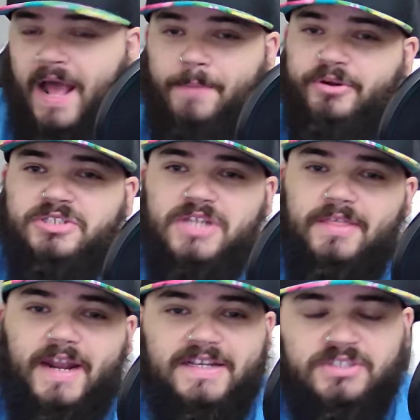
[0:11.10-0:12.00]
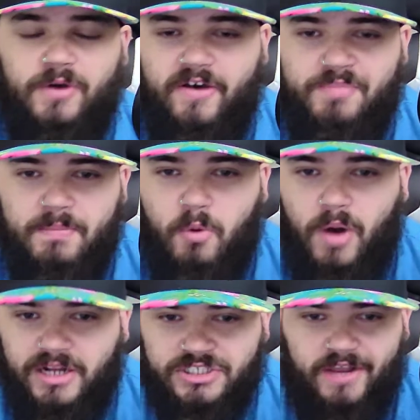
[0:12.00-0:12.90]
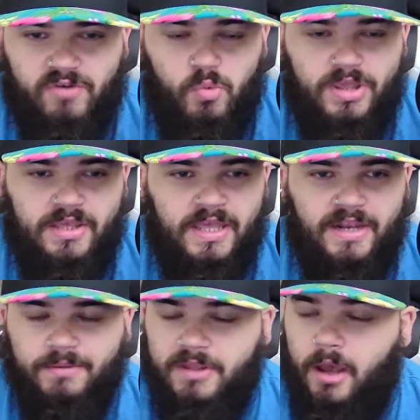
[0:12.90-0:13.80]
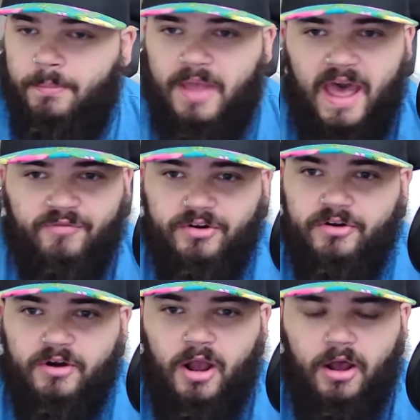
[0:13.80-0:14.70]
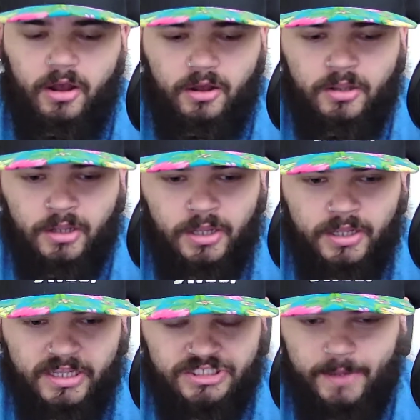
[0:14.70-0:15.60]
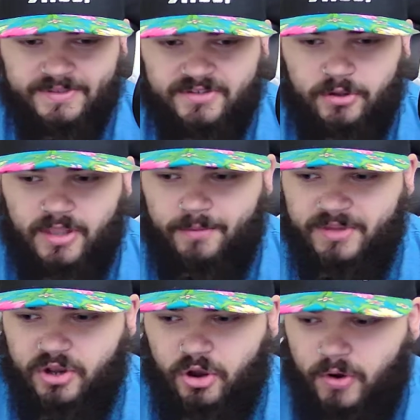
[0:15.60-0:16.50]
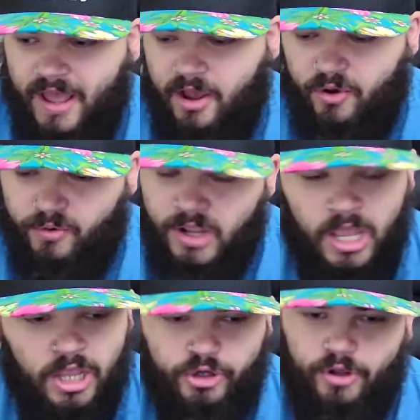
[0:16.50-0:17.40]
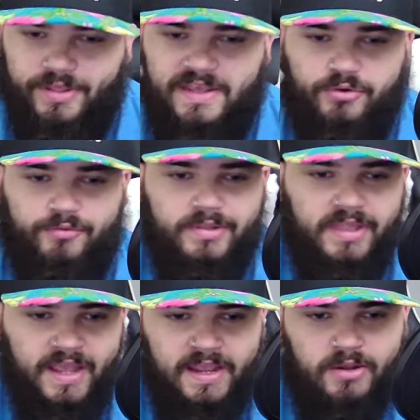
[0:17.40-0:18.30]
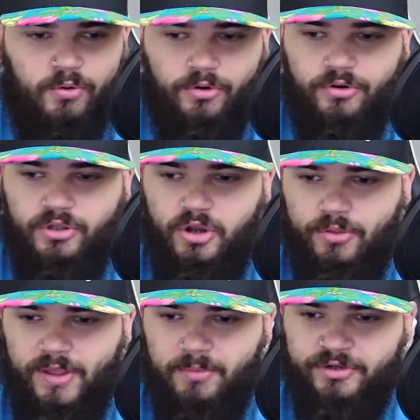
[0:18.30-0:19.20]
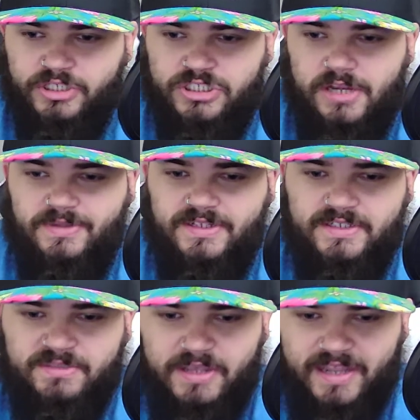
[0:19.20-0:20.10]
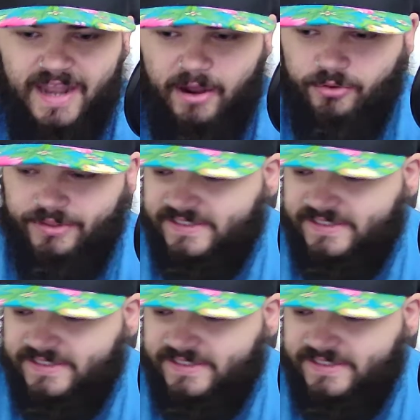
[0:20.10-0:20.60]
appreciate that I still have people watching every week, hitting me up after each episode, letting me know how, they either relate or, they appreciate me speaking out on these